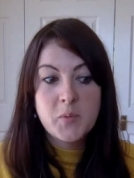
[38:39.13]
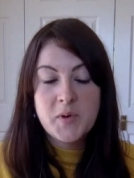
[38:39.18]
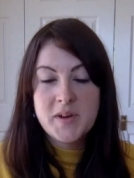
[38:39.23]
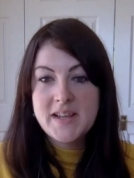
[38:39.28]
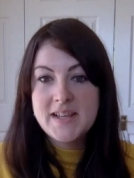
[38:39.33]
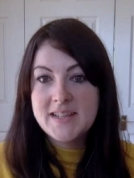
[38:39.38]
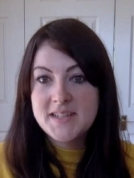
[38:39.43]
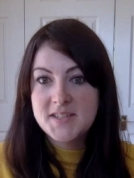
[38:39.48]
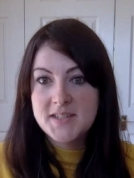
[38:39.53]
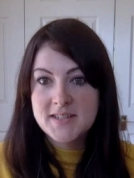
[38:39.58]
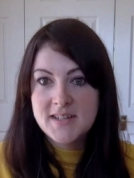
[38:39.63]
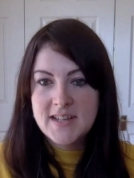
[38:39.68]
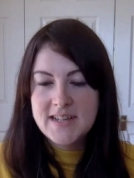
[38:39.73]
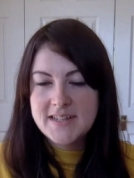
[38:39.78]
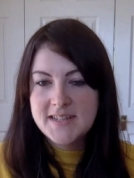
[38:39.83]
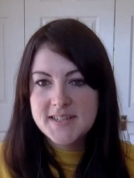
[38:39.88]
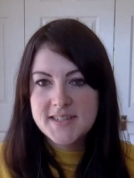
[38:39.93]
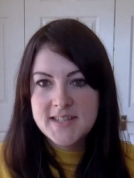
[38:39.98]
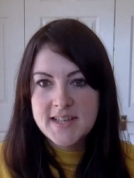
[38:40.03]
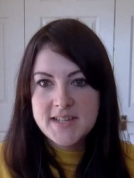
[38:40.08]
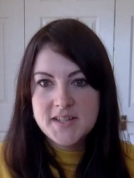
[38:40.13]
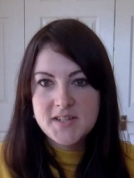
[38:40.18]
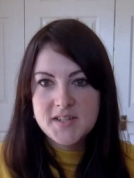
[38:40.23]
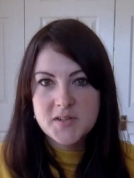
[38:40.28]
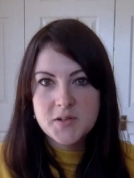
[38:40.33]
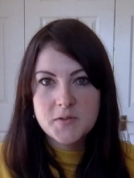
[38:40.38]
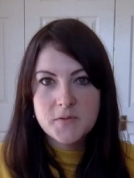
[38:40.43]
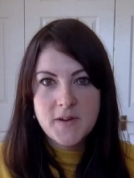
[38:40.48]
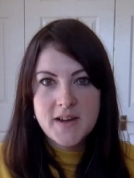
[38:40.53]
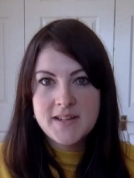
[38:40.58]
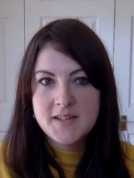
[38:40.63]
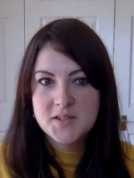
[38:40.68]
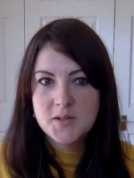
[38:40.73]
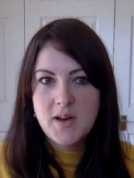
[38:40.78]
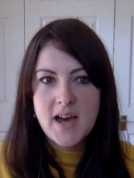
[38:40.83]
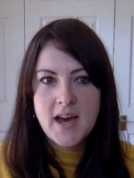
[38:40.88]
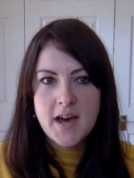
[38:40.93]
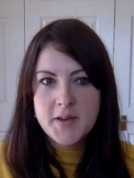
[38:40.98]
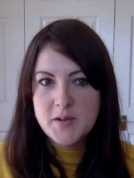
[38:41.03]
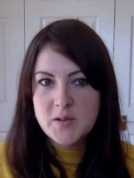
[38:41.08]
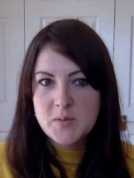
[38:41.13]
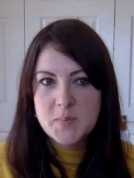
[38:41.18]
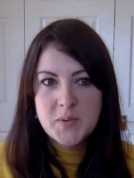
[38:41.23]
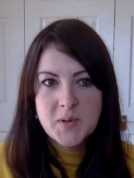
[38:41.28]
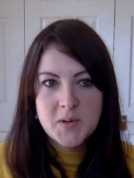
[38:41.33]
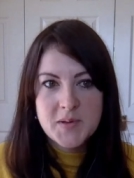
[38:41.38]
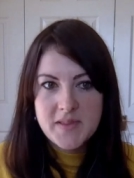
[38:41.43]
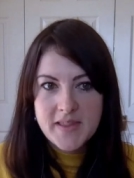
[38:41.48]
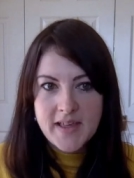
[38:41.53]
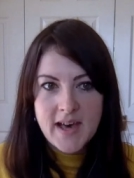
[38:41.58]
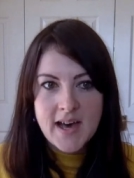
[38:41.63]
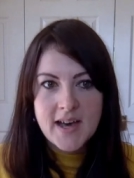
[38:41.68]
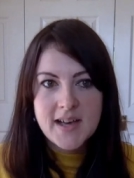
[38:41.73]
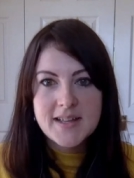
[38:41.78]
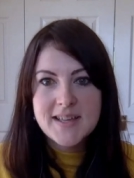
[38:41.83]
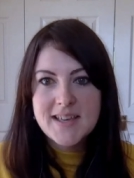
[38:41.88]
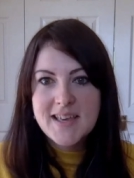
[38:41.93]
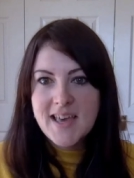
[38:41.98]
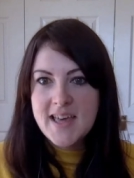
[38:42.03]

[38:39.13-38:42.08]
what it is you'd like to say to your friends or how you'd put that,